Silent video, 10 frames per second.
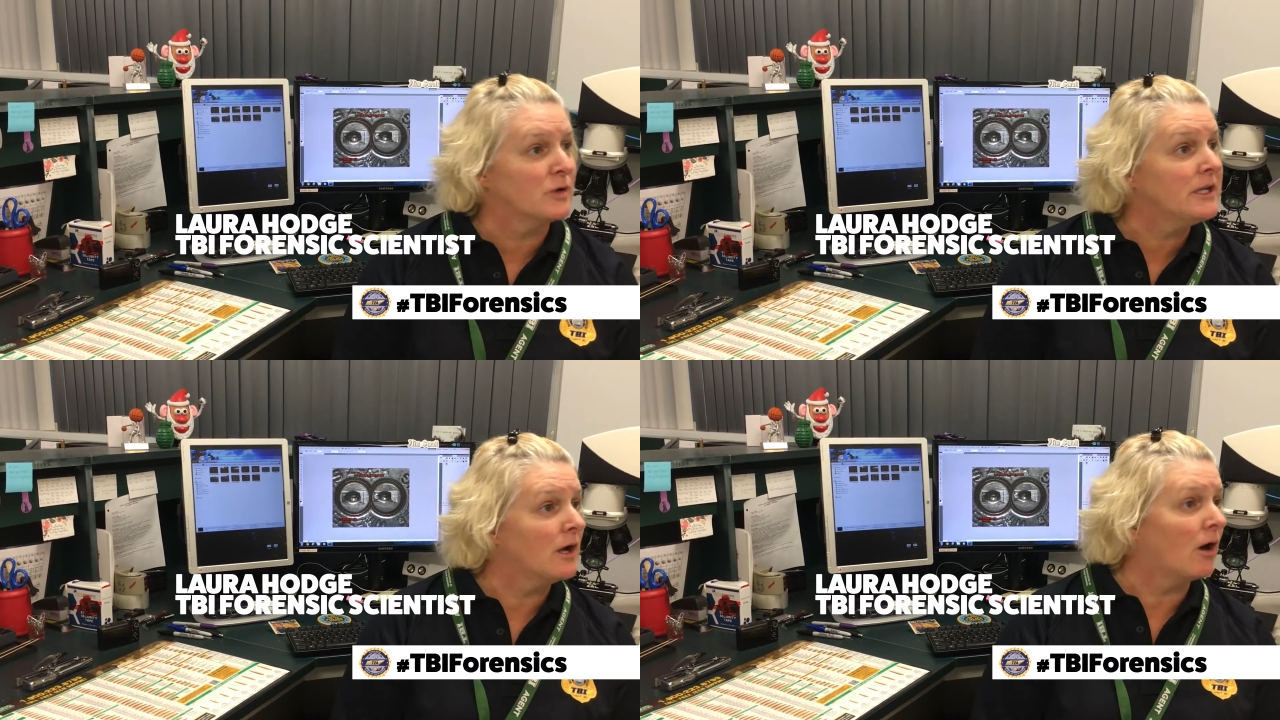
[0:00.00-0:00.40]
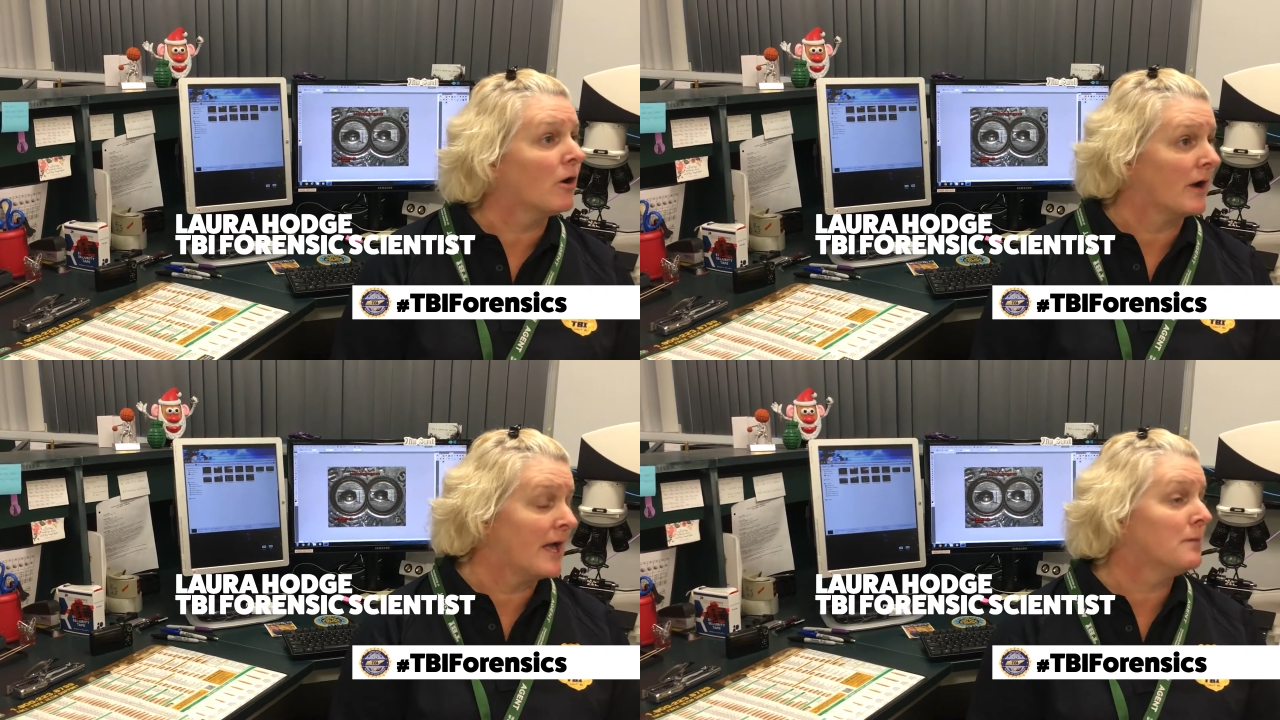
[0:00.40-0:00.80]
we
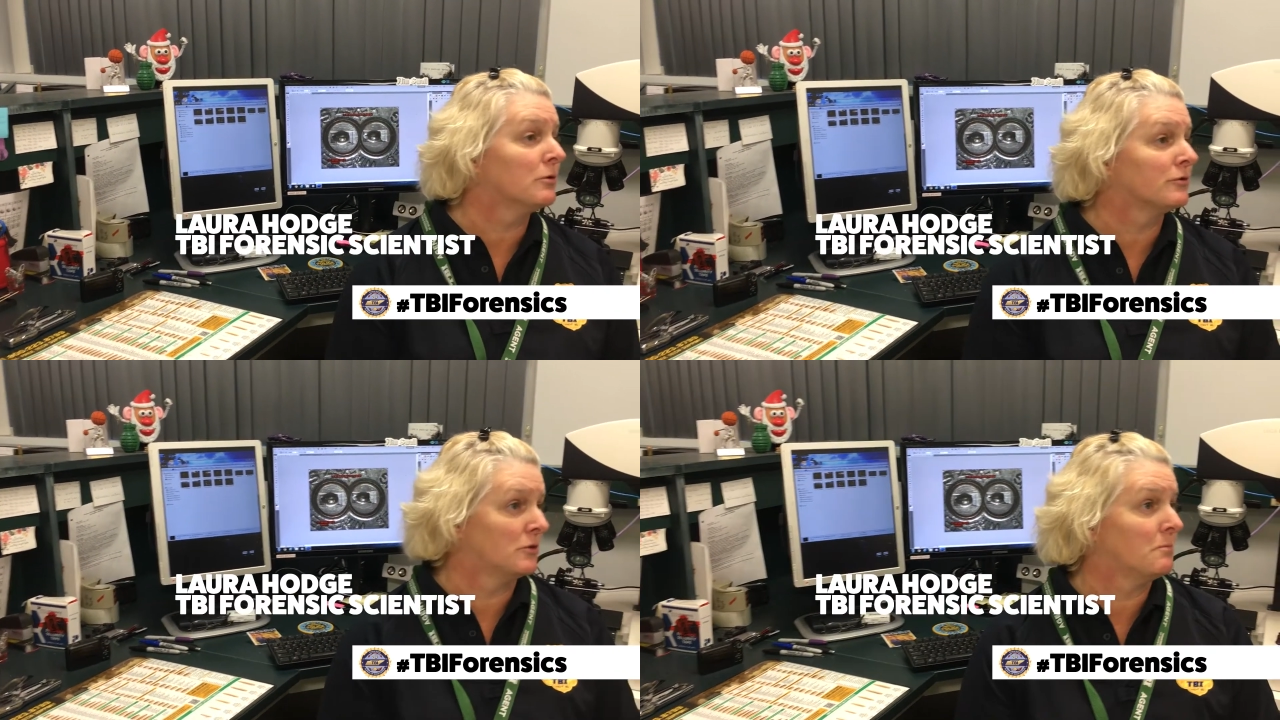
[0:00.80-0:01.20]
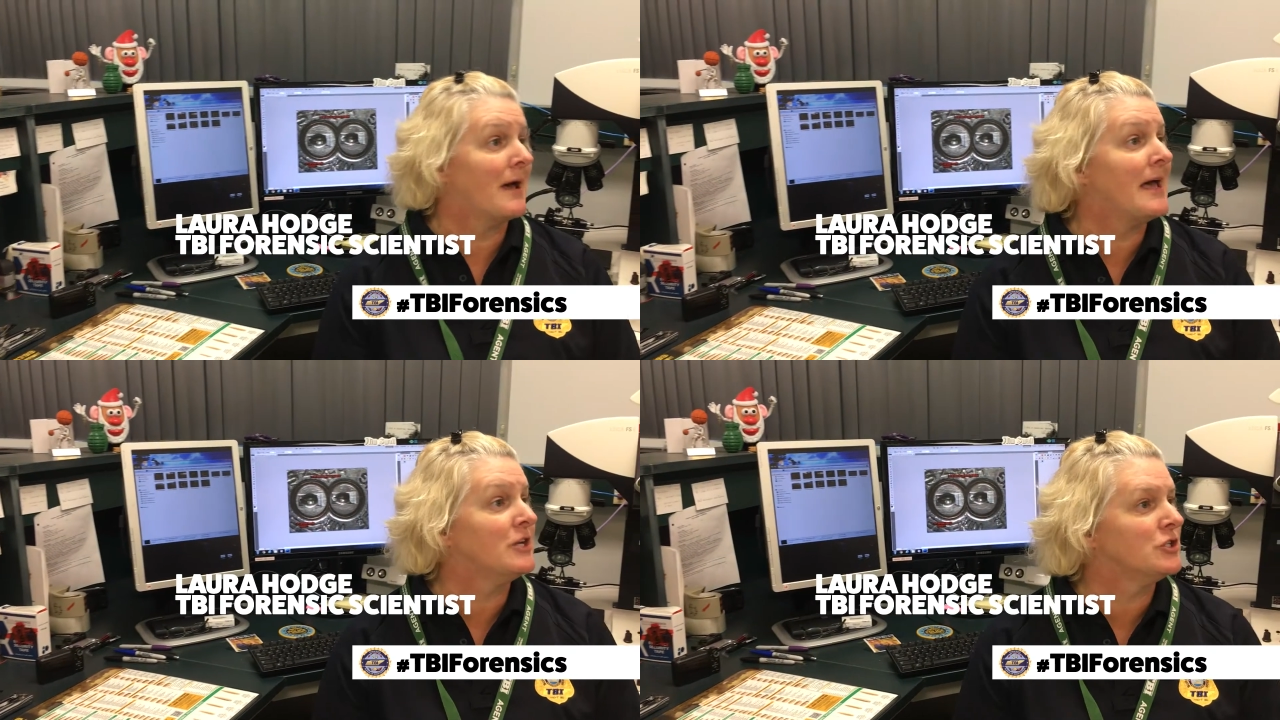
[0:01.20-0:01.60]
are able to
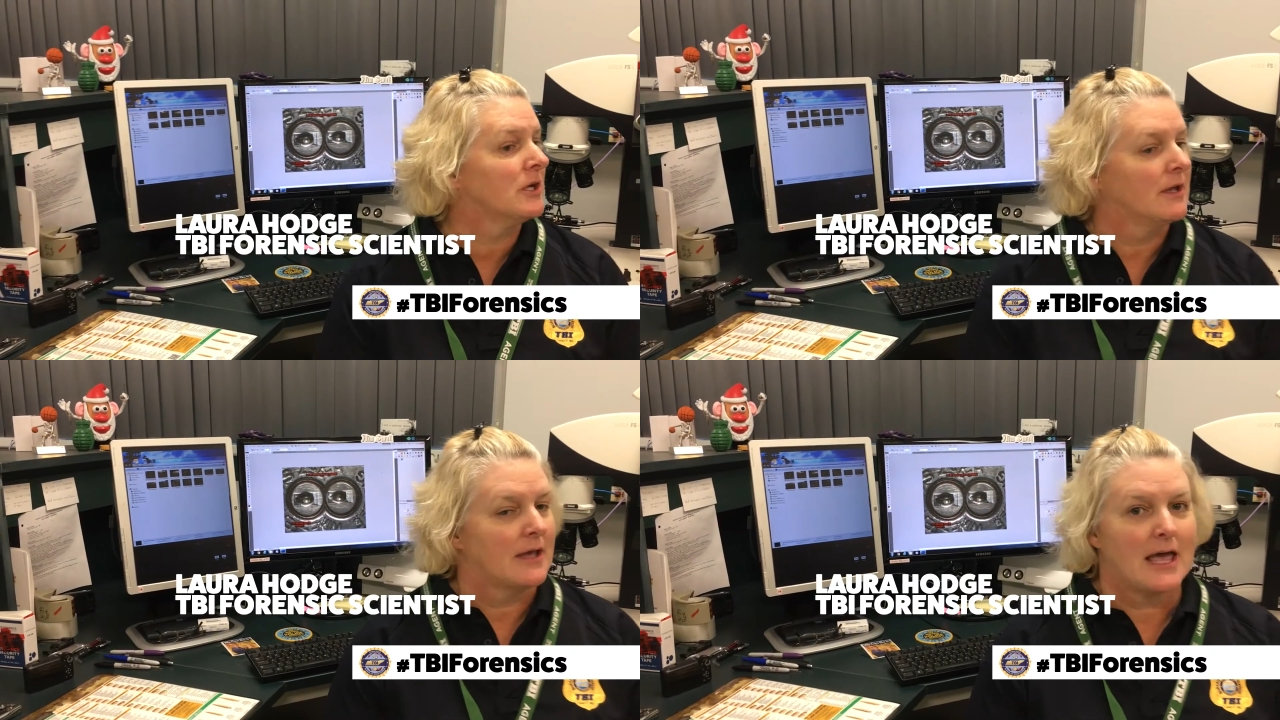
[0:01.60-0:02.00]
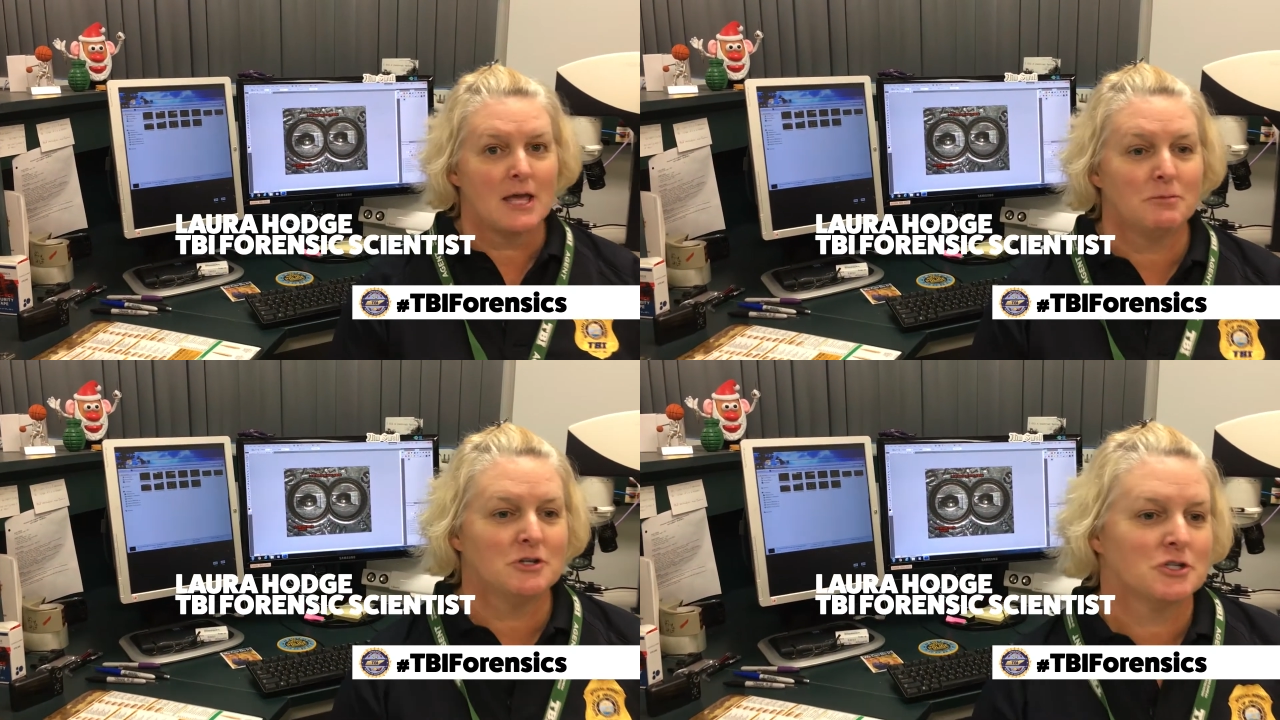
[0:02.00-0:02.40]
match
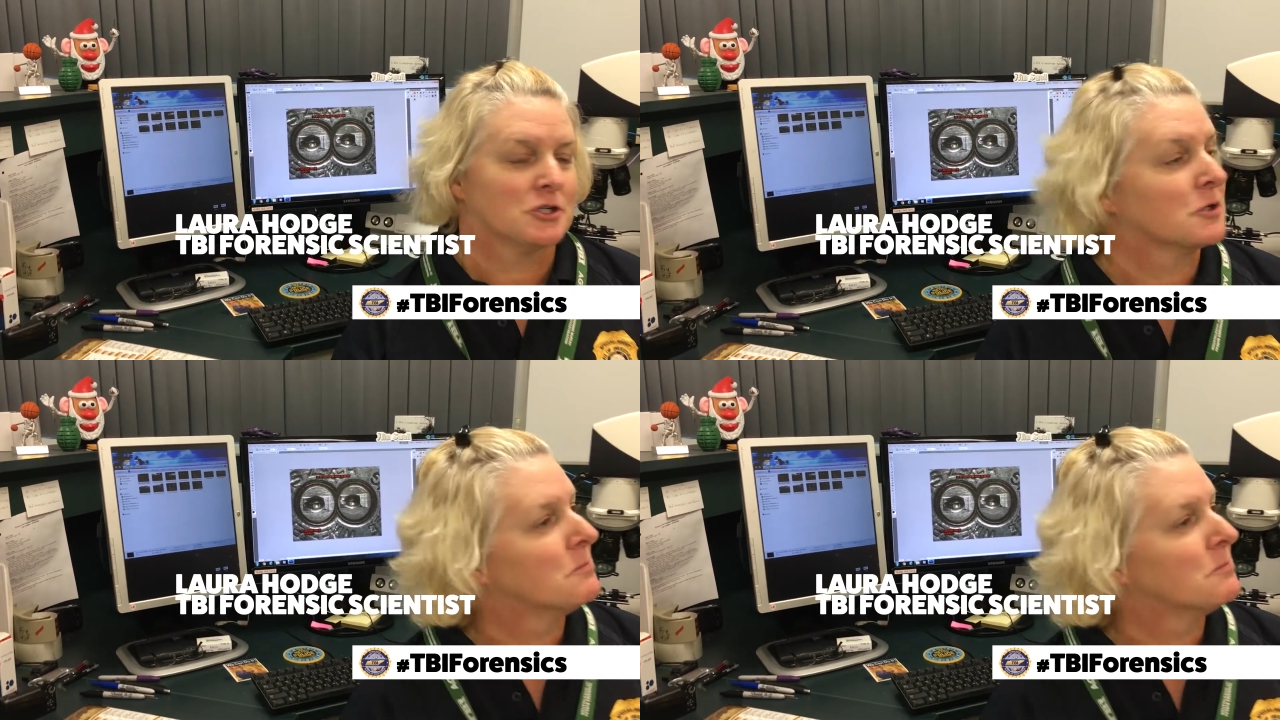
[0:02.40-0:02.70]
ammunition